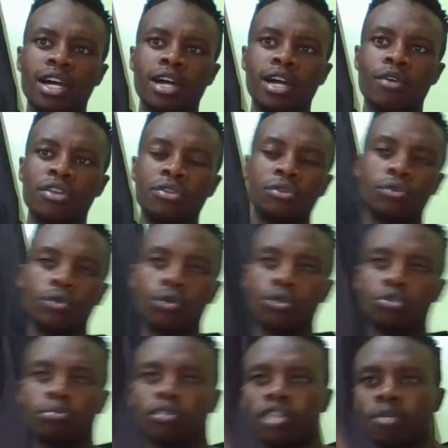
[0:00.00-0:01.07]
when you
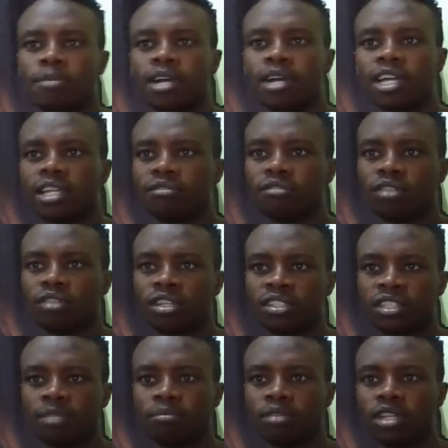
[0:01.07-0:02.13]
spot the market, for
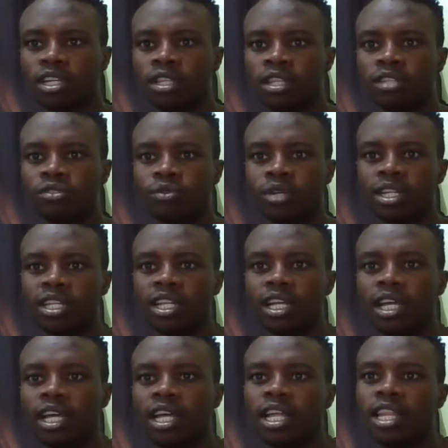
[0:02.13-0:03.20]
example, like this one,
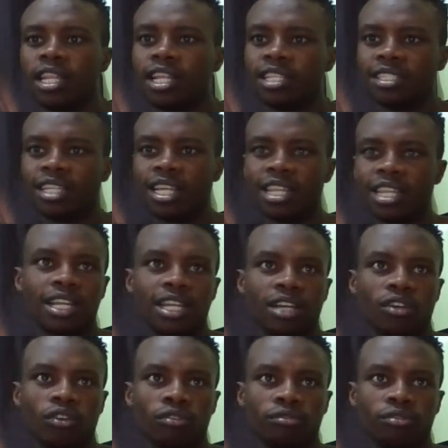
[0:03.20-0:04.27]
there's nothing like
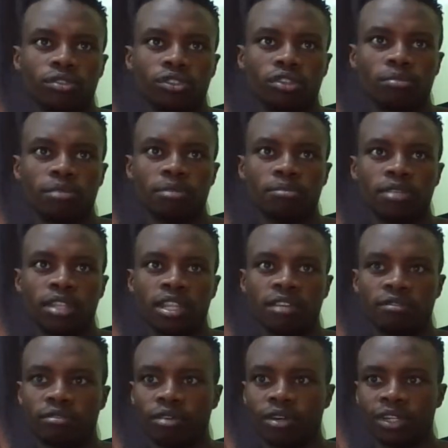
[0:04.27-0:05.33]
confusion maybe in the
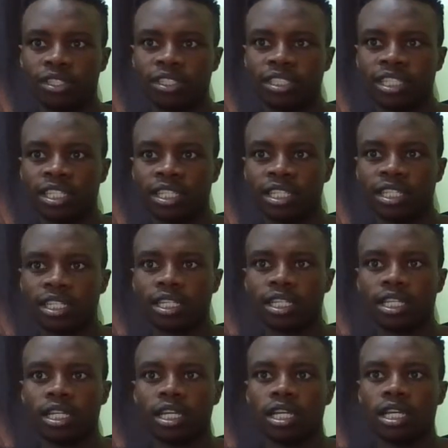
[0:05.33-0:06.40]
4 hours chart.
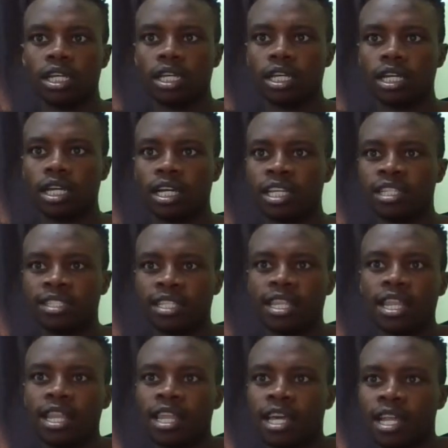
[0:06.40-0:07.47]
It's
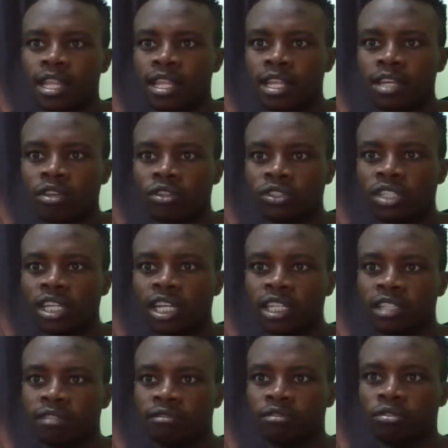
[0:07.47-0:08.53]
either there are three
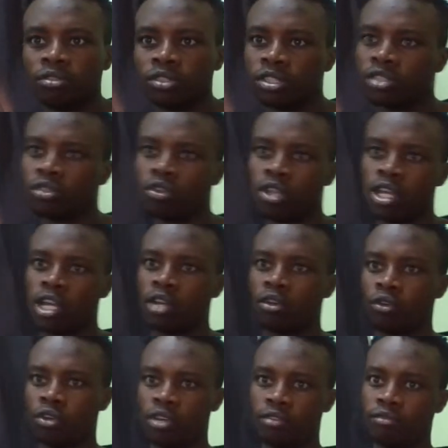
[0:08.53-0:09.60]
consecutive closes or there are
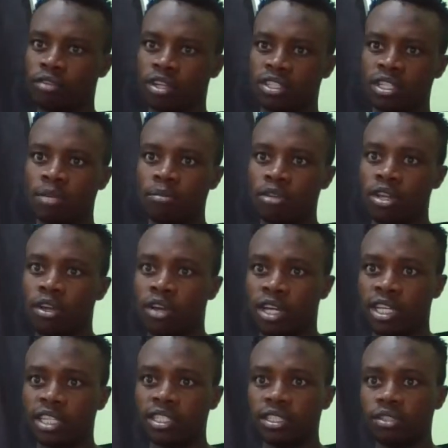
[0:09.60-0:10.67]
no. For example, in our
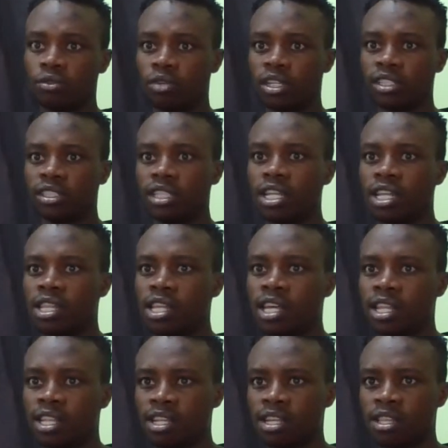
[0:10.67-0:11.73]
case, you can see that there are
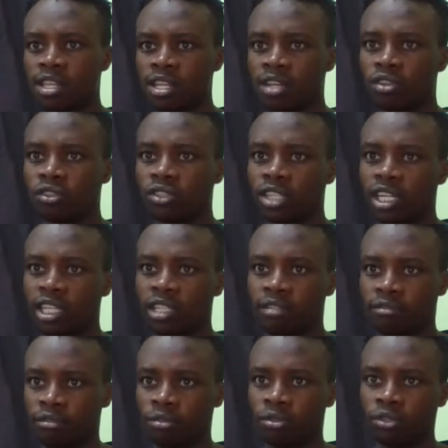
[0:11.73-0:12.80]
three consecutive
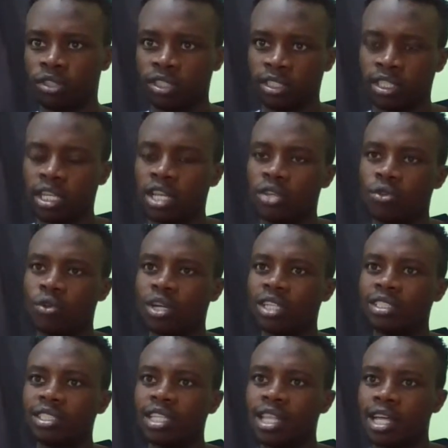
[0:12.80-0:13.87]
closes. You
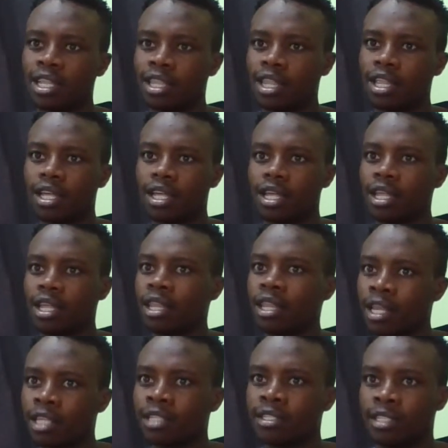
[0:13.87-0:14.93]
can't say that
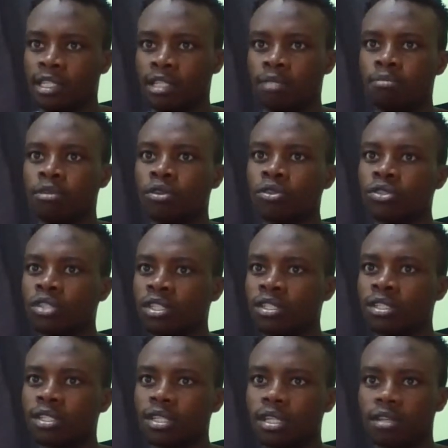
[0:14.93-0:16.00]
there isn't because
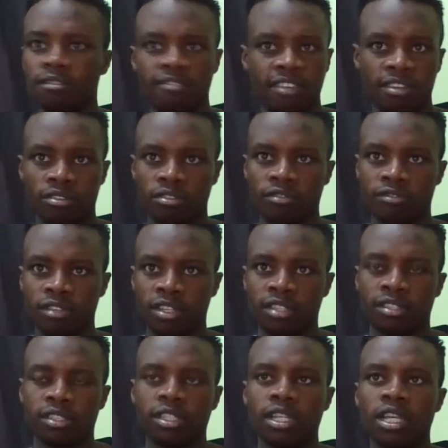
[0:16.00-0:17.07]
it's very
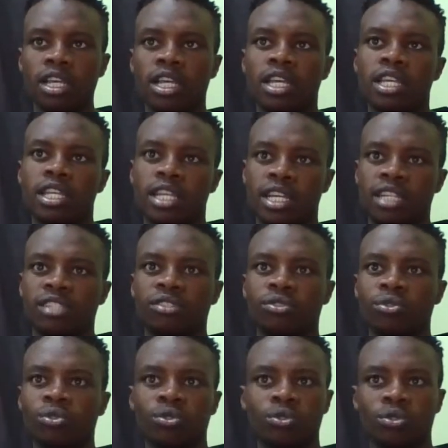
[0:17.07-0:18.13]
obvious. Yeah,
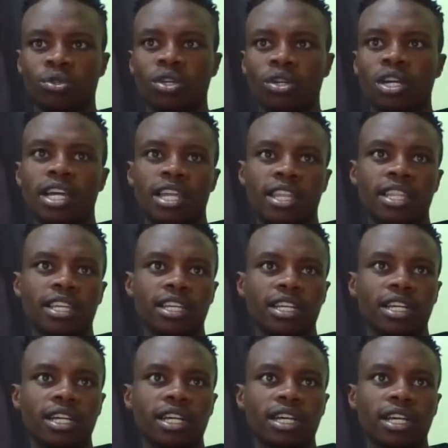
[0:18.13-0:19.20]
so I think
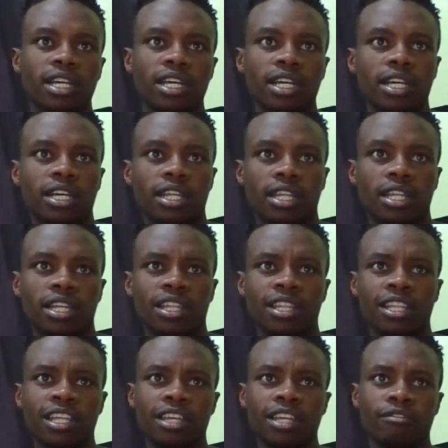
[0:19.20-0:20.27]

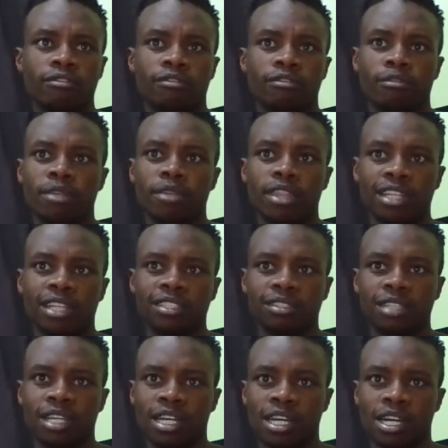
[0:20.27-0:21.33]
for me, that's
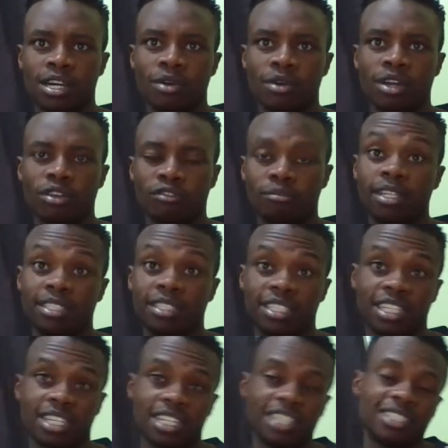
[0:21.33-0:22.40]
one of my
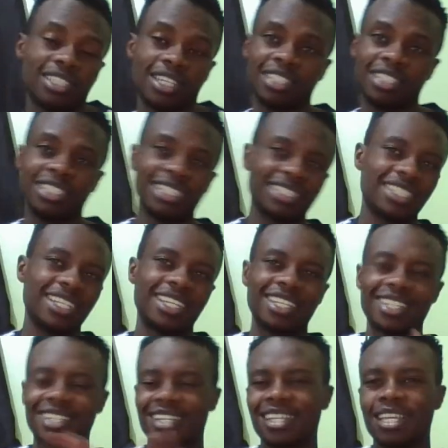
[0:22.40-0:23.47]
secrets. I just
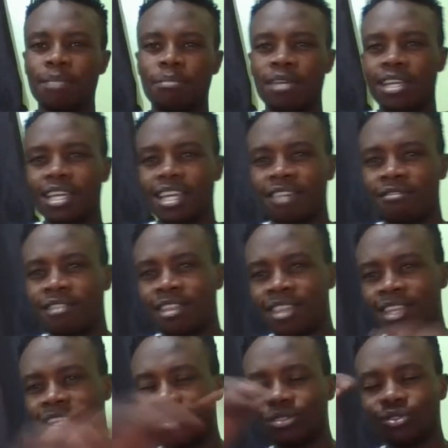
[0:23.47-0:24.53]
like keeping
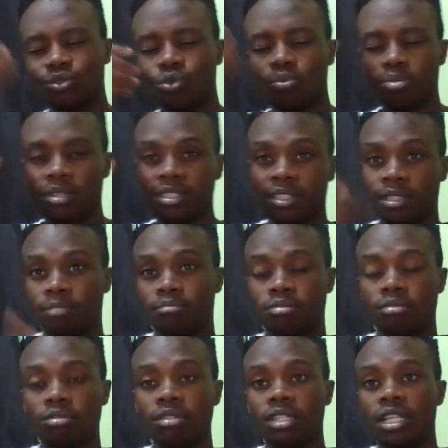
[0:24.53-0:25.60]
everything super simple
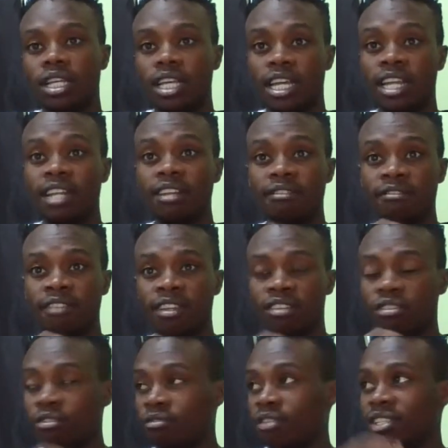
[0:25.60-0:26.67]
and very
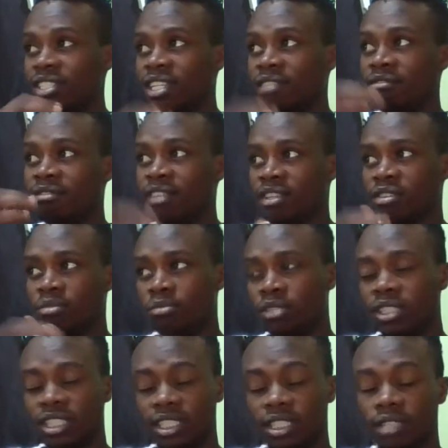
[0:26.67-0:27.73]
obvious and very
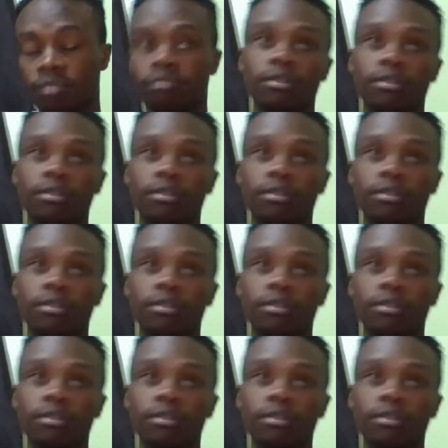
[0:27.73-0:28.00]
objective.